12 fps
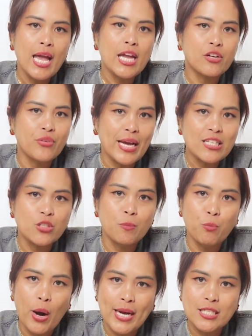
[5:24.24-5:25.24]
He raised the
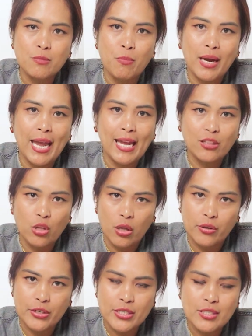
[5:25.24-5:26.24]
price by
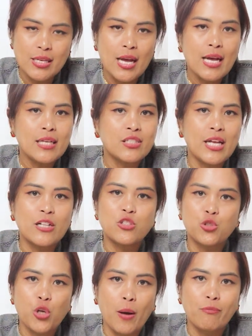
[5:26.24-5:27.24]
$8,
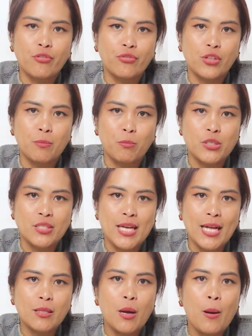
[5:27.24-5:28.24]
sales dropped
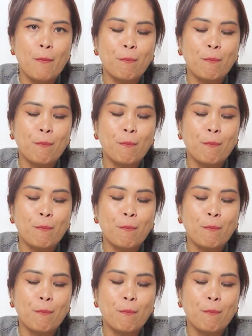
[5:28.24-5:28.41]
15%,